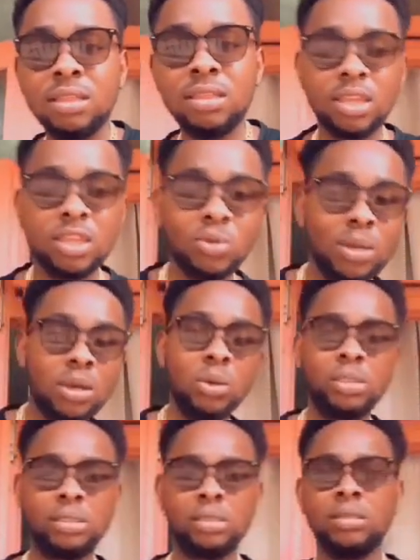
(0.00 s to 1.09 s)
Thank you a
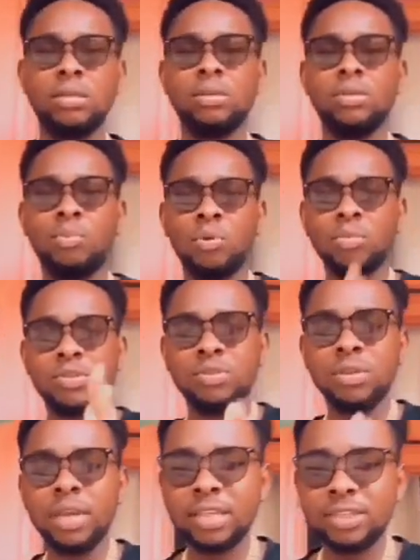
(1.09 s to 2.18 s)
lot. Promise
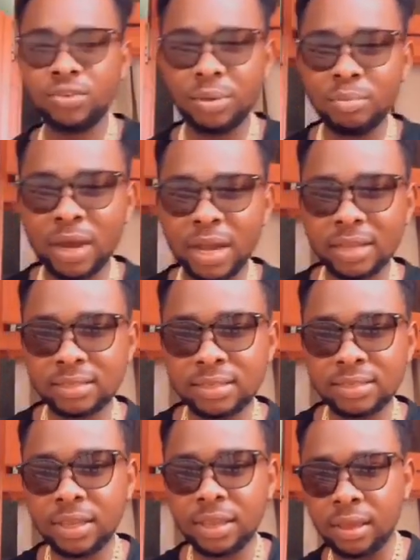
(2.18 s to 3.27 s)
you guys great bangers
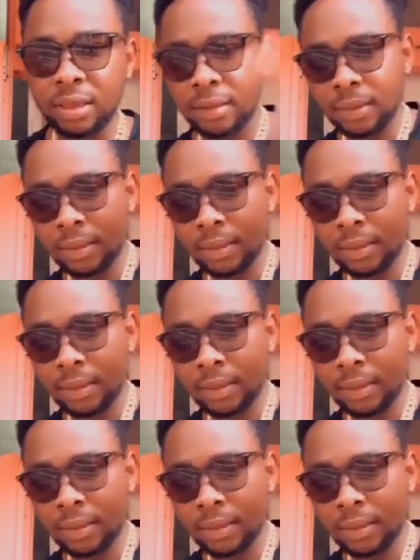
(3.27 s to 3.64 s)
this year.